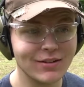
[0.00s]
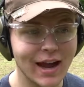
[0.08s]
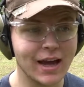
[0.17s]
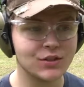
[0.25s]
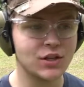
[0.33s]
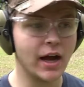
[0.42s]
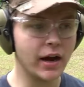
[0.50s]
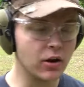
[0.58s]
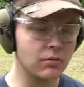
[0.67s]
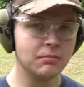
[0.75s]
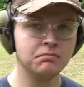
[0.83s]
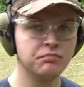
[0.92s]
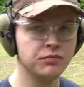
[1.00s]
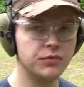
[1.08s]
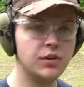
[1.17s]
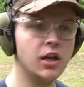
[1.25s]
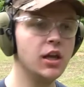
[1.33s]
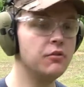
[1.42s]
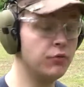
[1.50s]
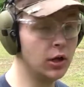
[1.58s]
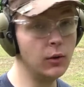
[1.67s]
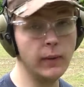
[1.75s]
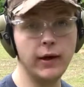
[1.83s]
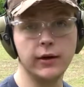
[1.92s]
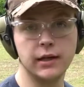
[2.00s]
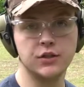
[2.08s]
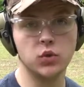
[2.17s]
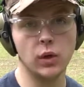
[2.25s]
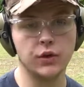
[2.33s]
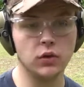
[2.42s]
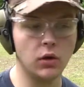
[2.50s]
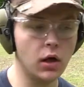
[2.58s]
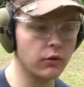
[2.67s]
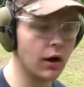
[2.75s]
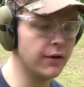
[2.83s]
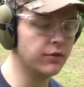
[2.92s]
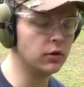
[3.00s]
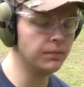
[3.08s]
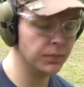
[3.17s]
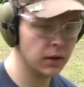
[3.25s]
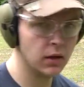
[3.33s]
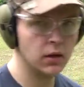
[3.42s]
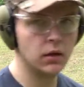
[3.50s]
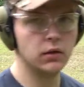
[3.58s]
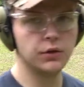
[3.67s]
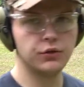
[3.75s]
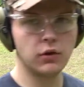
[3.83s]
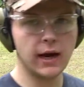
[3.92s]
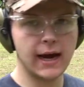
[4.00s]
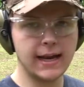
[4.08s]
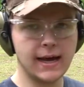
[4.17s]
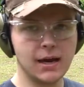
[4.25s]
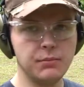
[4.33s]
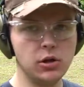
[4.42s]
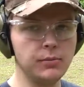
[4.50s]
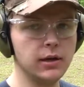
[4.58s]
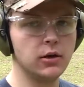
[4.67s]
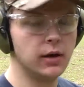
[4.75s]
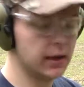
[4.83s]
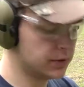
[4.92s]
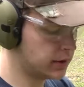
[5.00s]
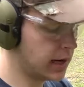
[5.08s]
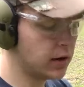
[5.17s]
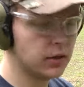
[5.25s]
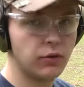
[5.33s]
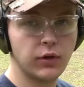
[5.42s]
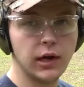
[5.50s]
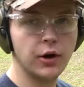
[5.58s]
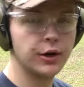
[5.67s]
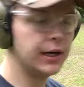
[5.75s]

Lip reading: cast iron did really well against 22 long rifle. Let's try a 9mm next out of the Security